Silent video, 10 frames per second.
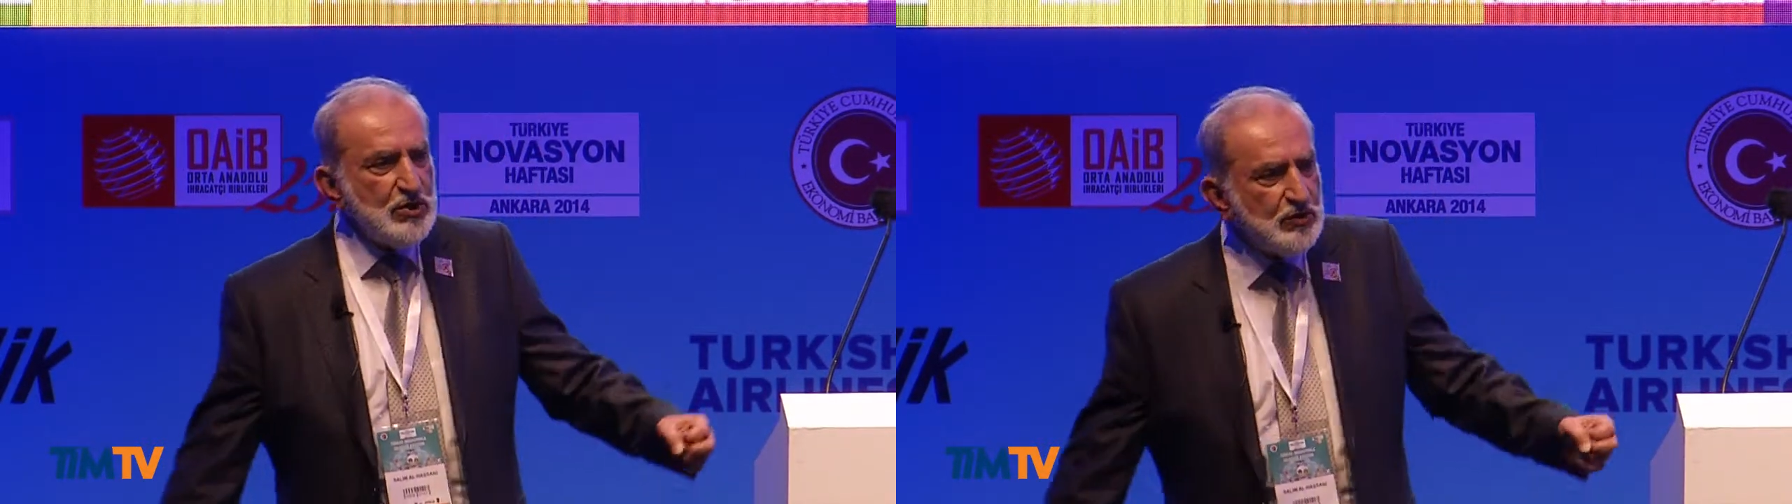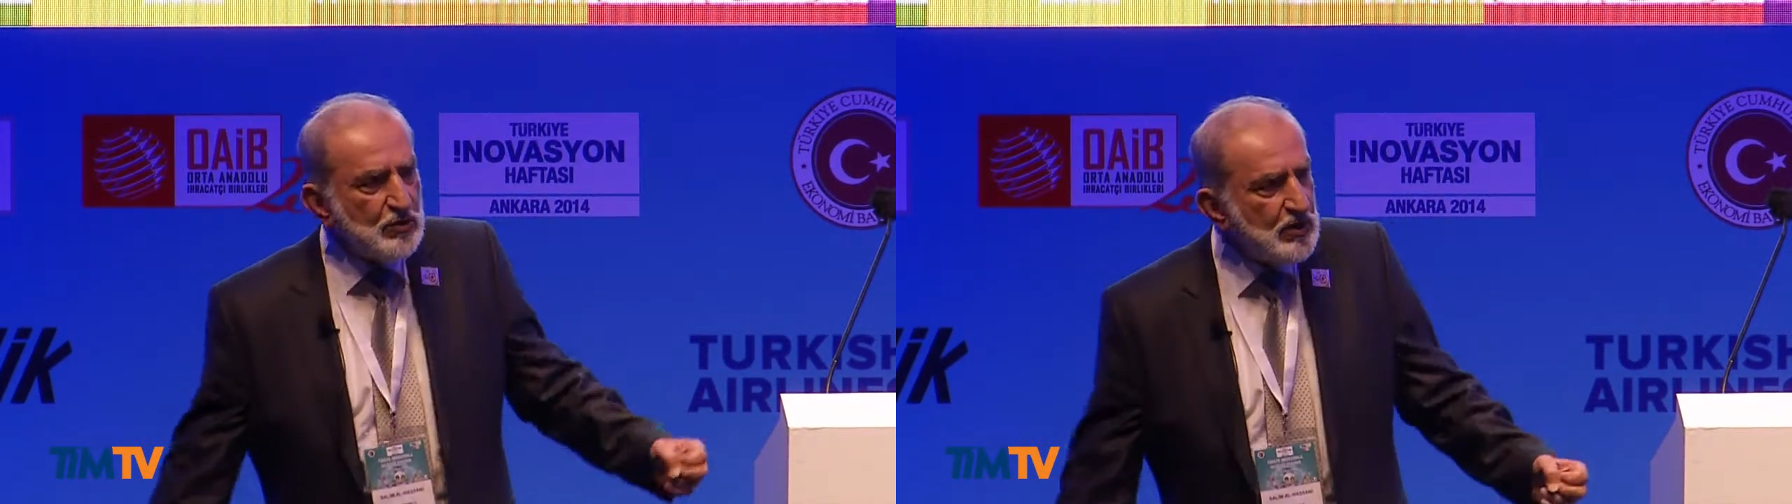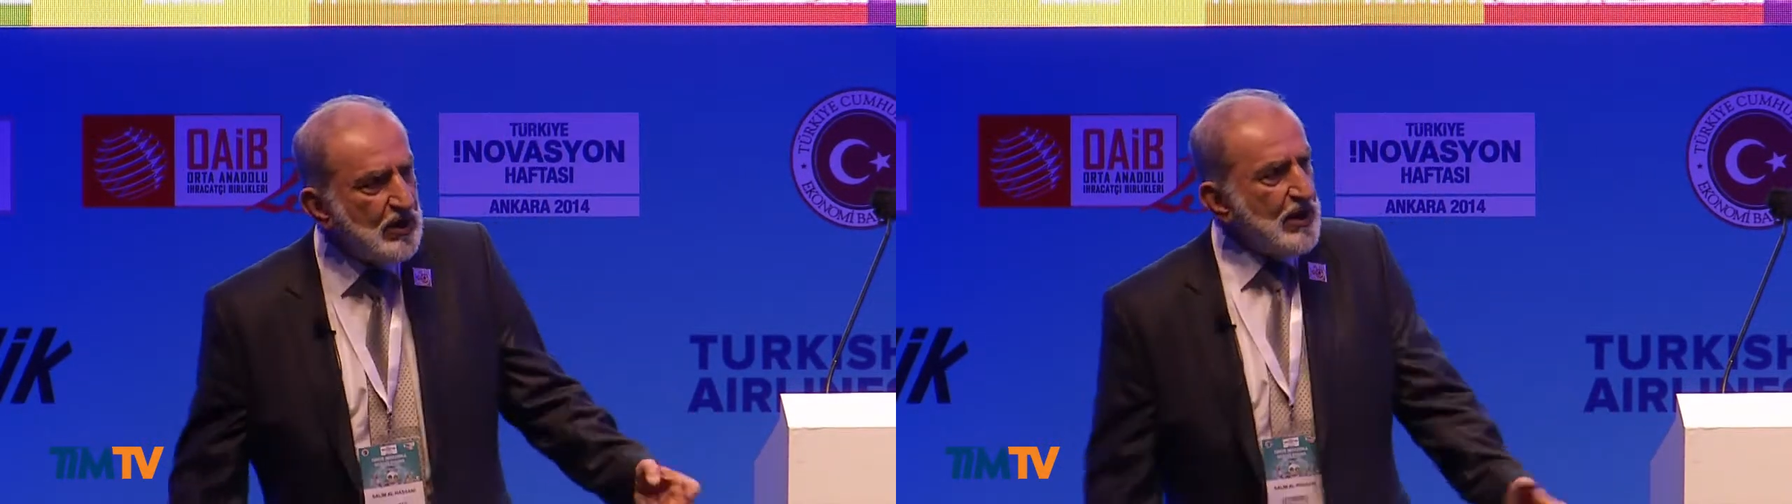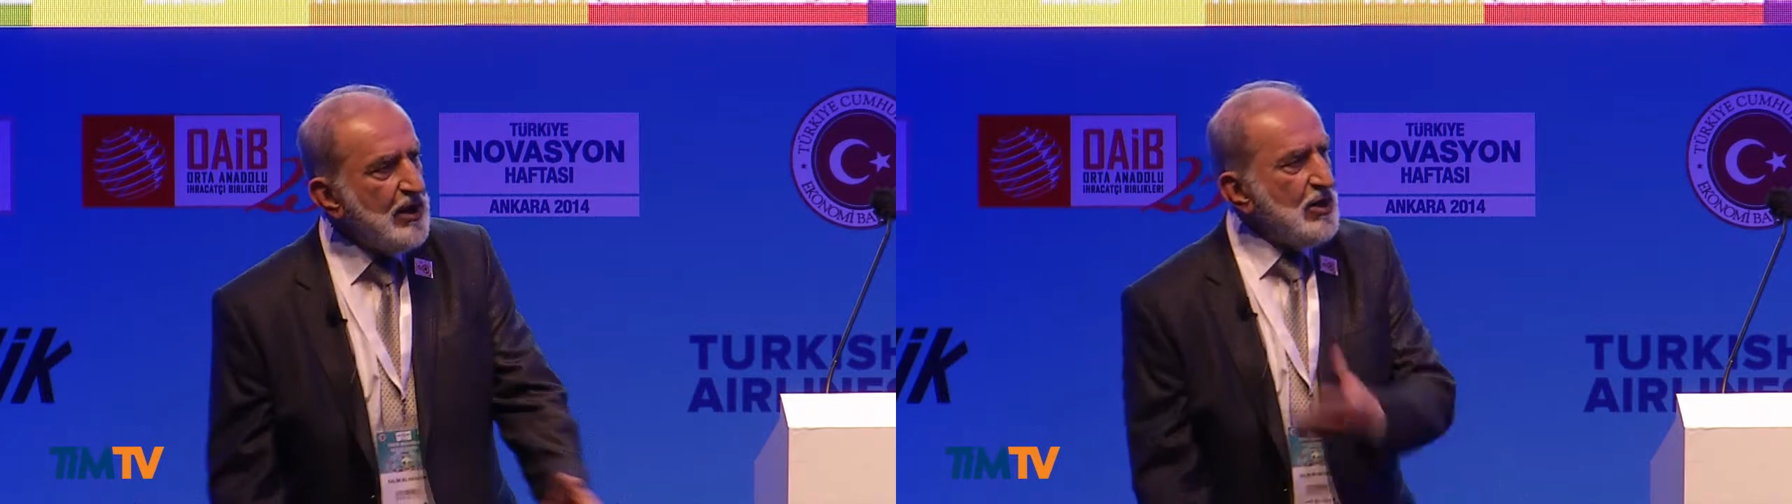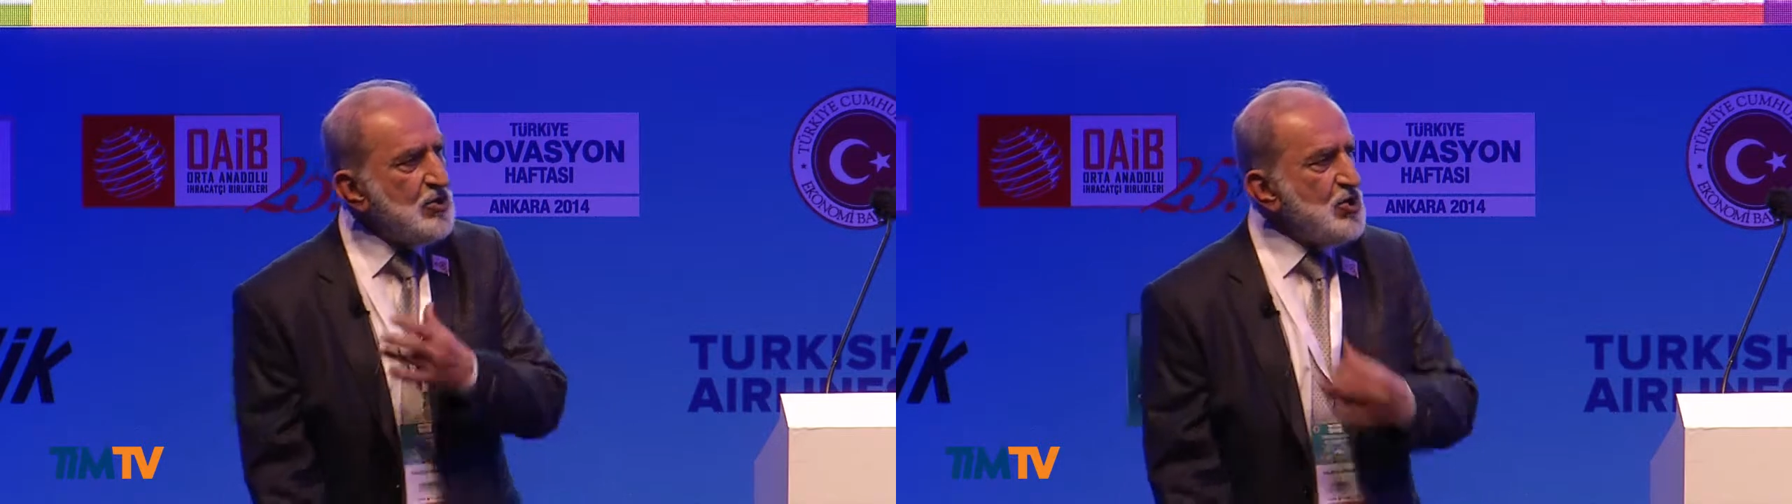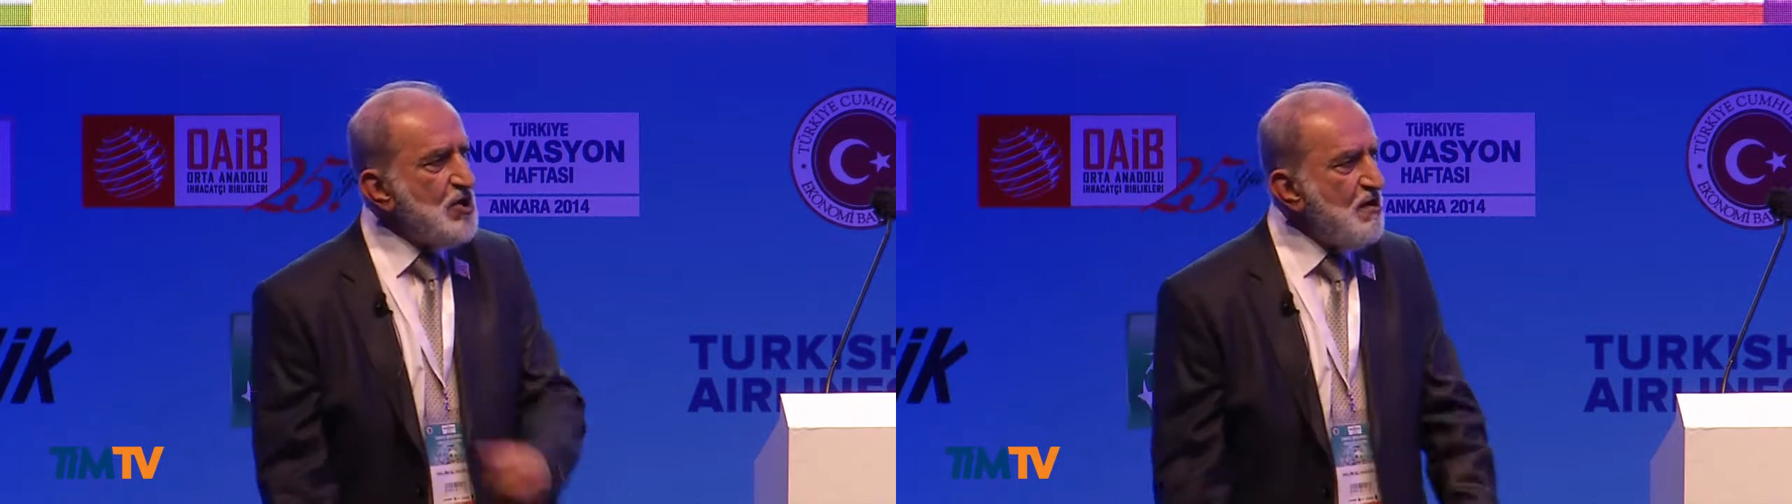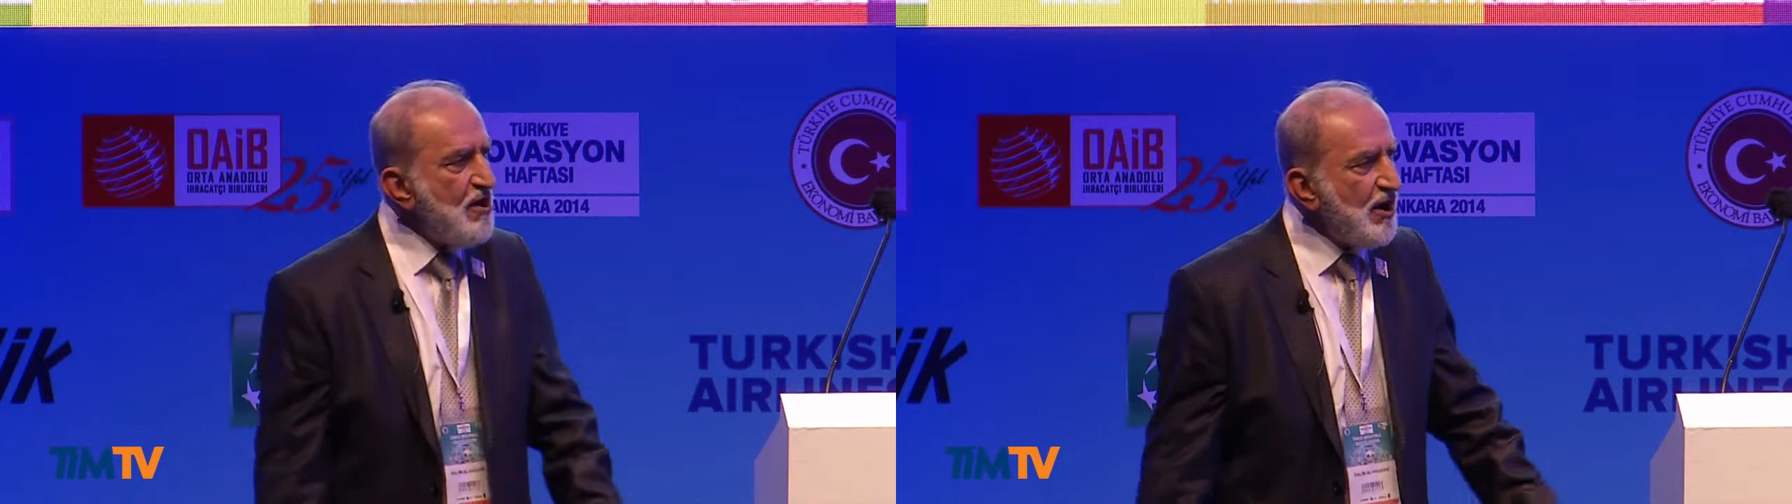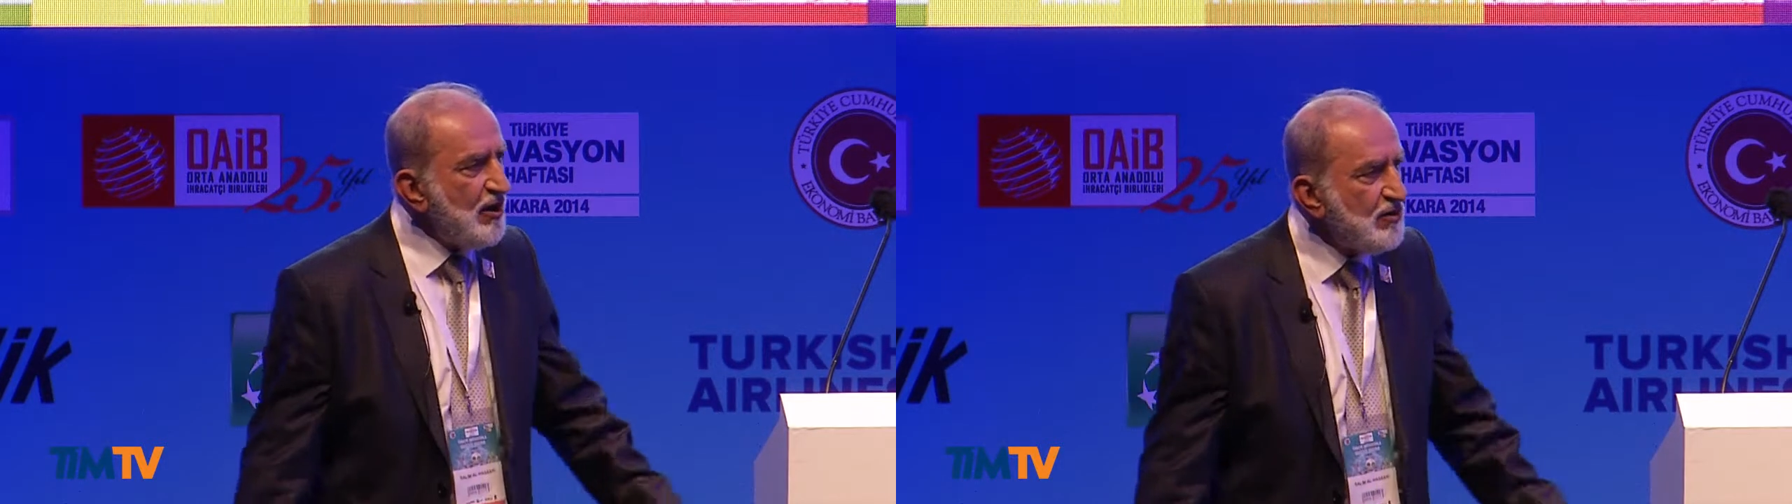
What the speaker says: into the engineering,